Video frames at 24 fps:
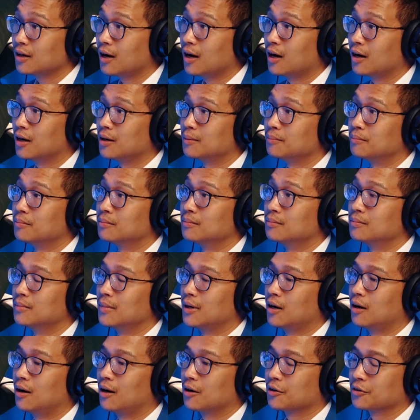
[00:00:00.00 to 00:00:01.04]

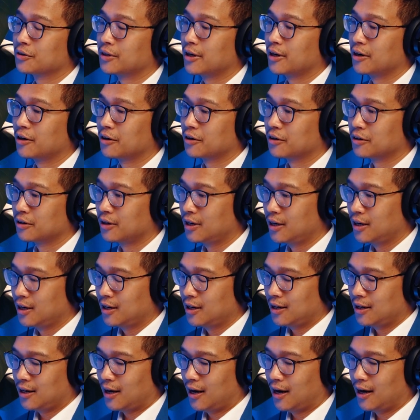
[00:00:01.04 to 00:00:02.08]
Are there
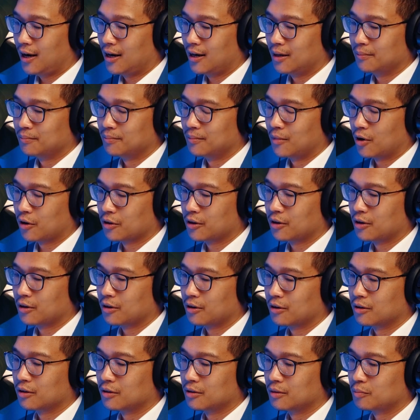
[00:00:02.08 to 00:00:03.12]
Are
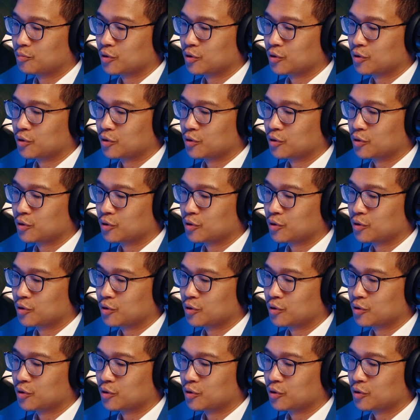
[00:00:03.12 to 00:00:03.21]
there